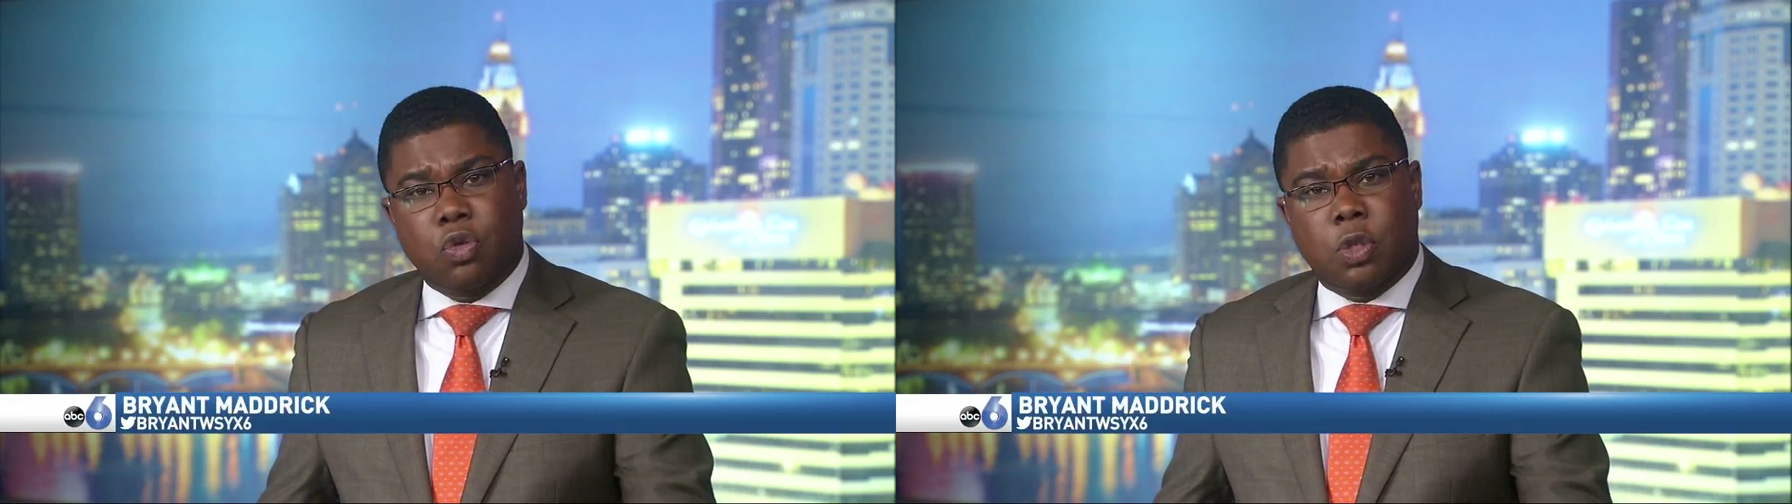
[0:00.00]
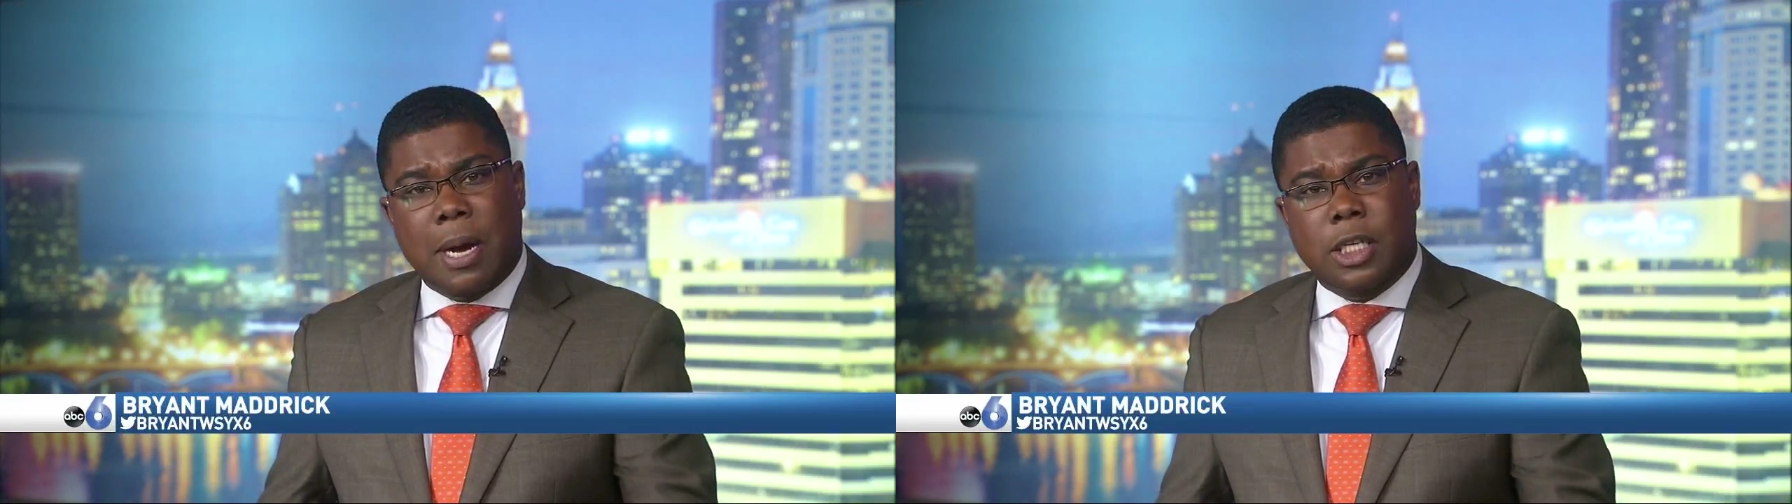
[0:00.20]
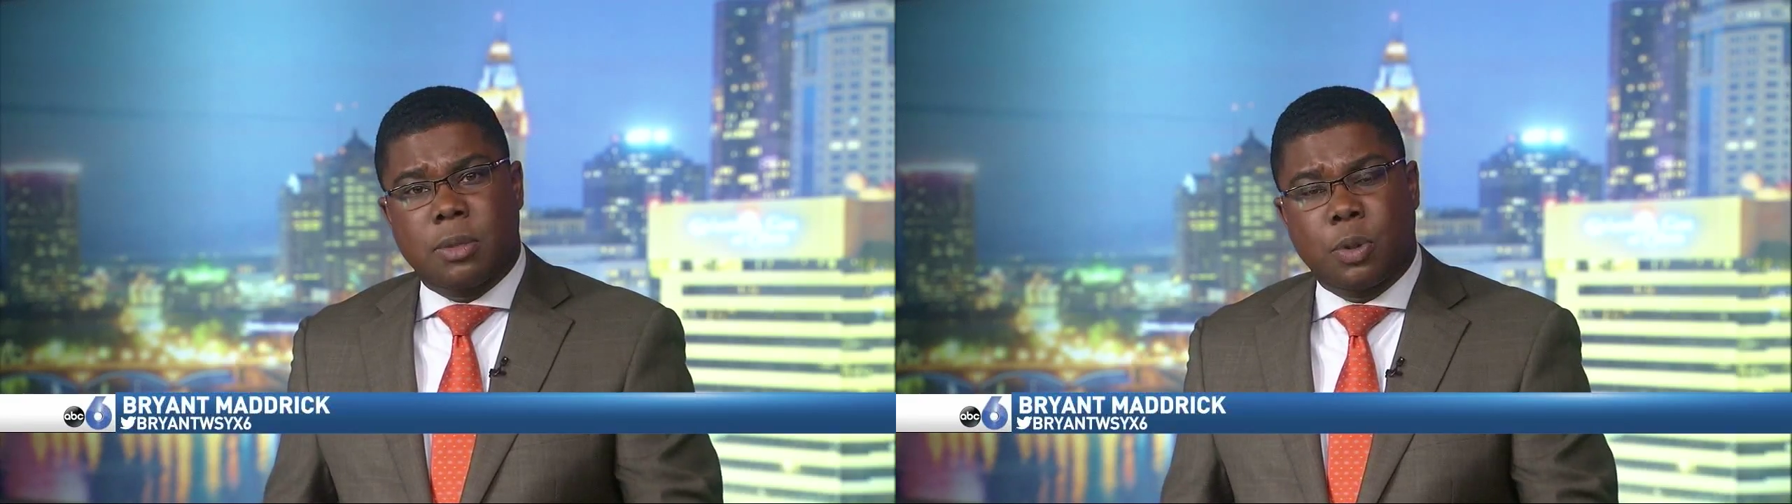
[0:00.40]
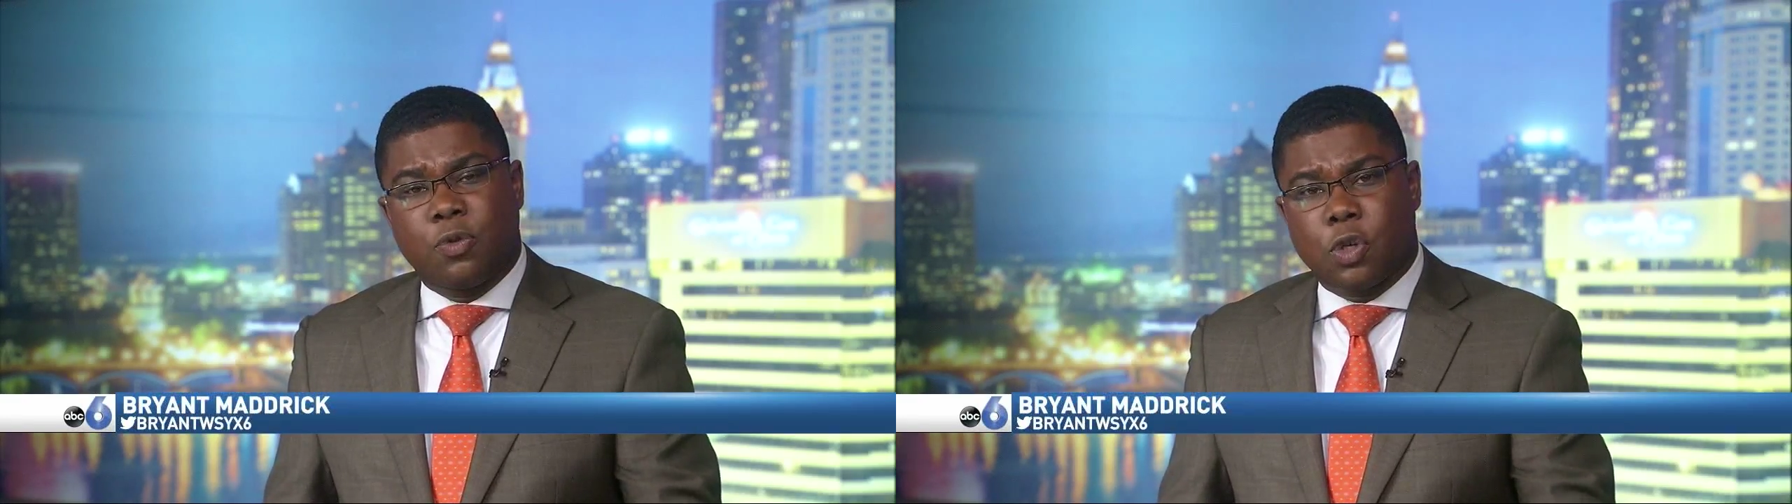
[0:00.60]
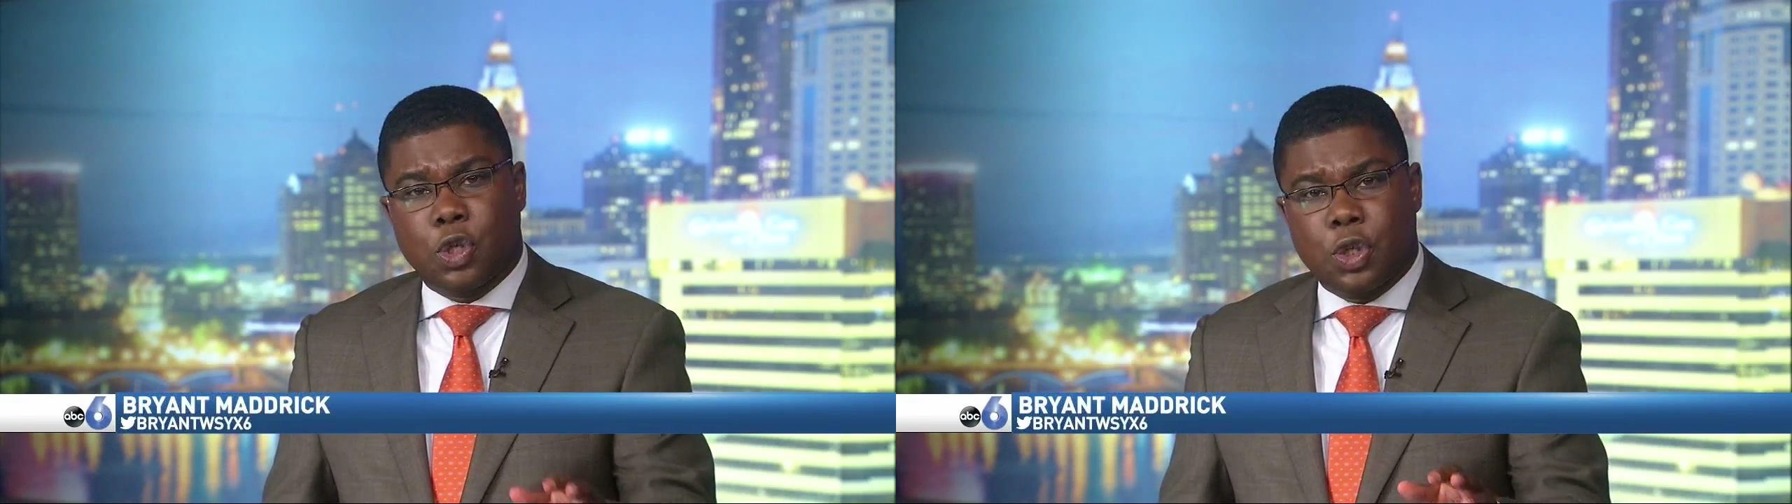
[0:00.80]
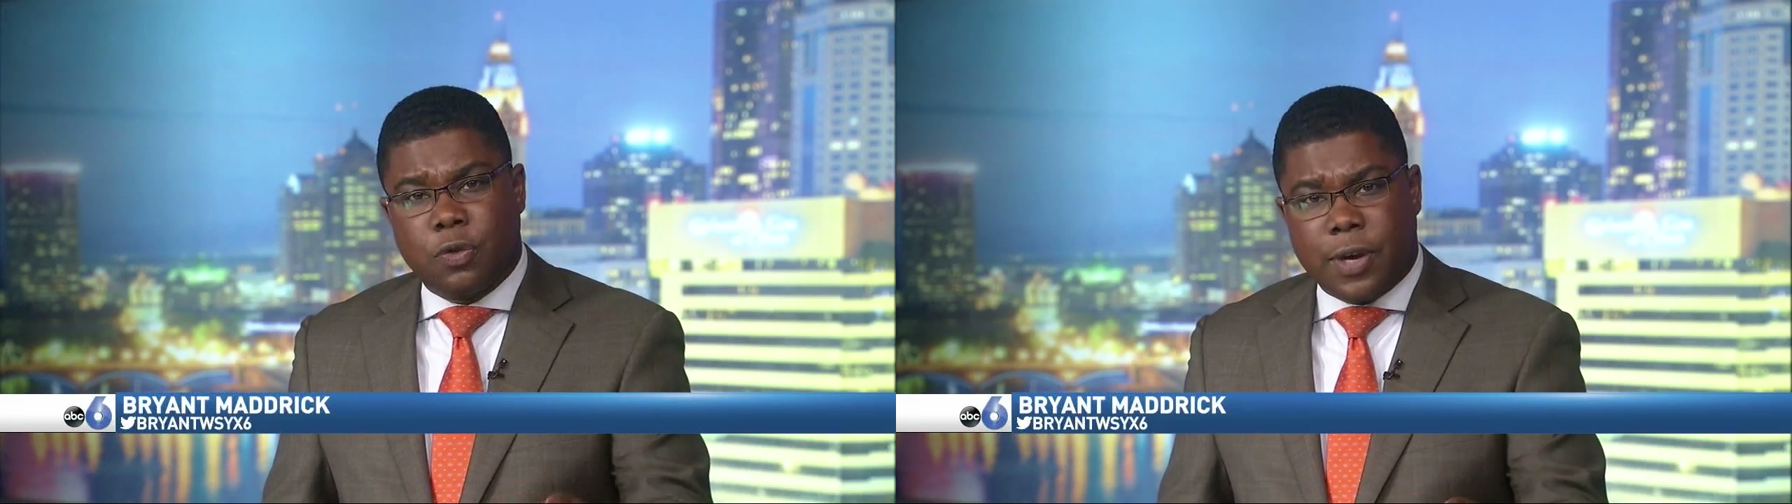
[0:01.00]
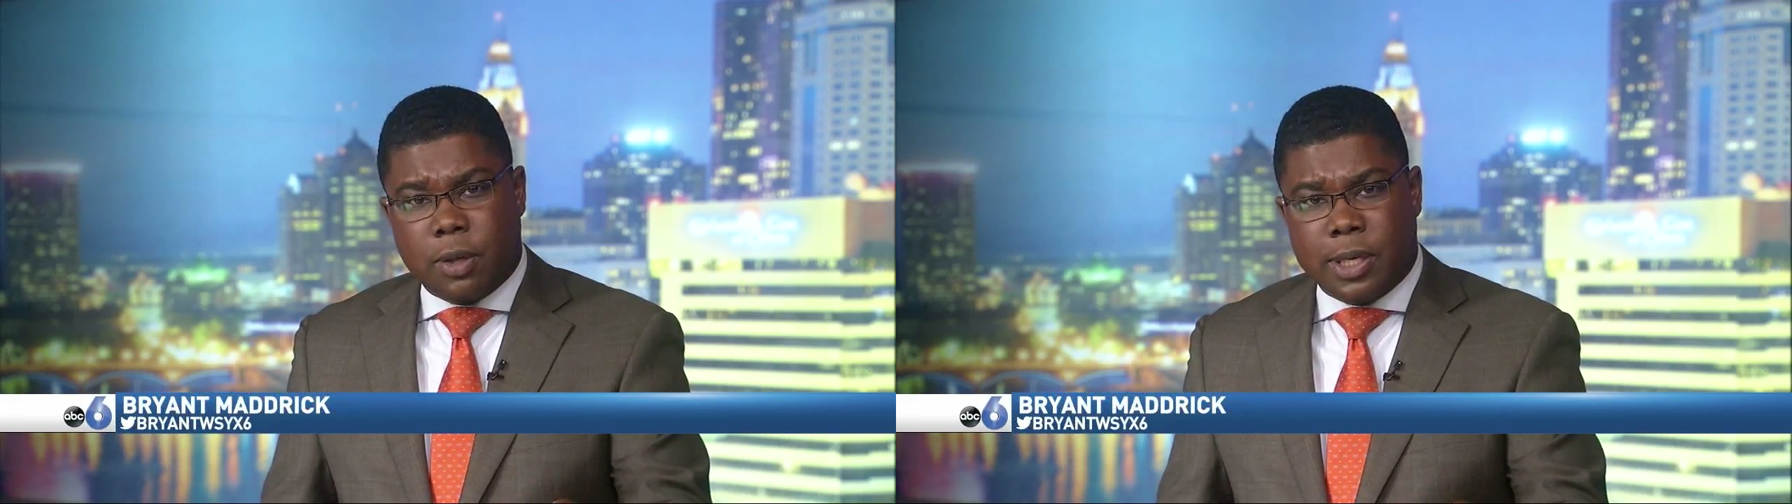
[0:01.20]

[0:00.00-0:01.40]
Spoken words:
responsible for two fatal